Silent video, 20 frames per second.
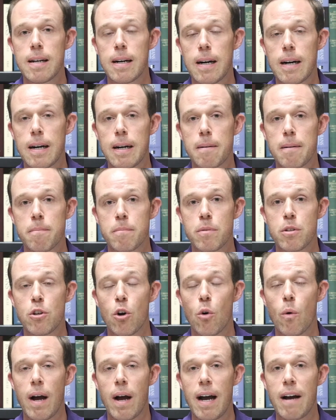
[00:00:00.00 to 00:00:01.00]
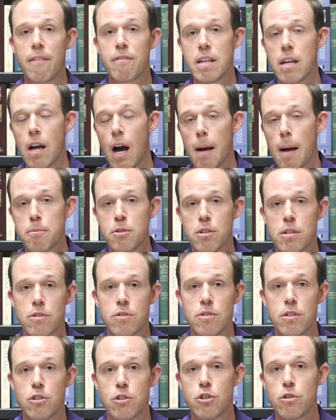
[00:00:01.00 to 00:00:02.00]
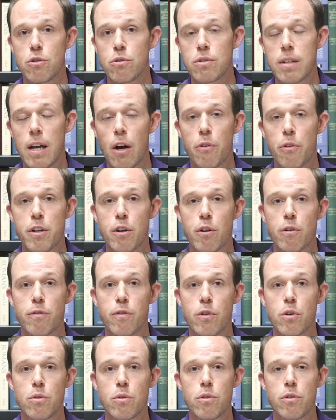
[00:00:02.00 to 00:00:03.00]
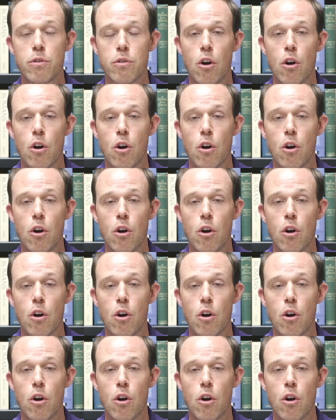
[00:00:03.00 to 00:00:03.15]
You don't have the options to choose healthier foods.